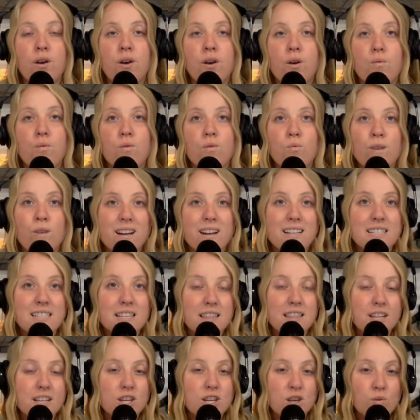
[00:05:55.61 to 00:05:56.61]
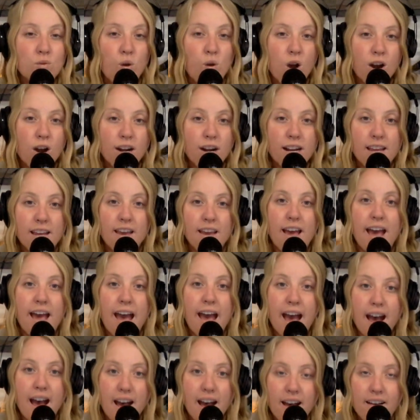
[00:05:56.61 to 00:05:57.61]
well, what is it that you already
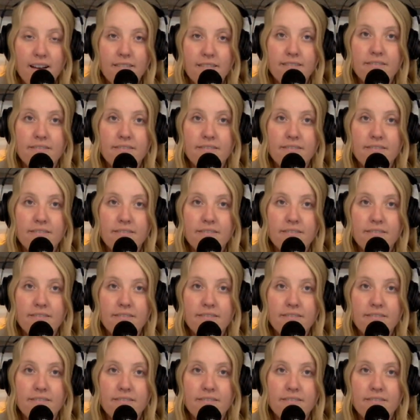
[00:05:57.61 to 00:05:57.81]
have?